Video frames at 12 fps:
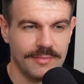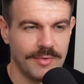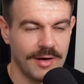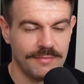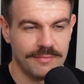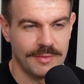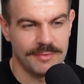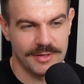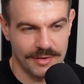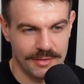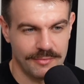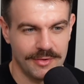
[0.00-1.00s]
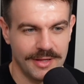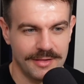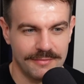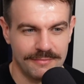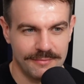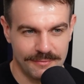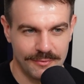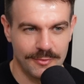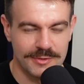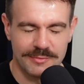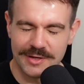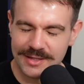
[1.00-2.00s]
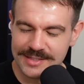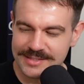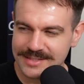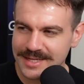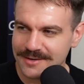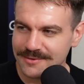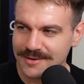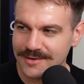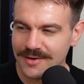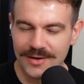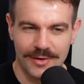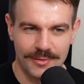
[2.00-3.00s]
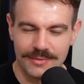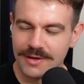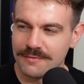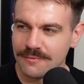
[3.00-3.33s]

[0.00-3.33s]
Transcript: owner. i am going to go through like the, the forwards we got listed later on. I yeah. own like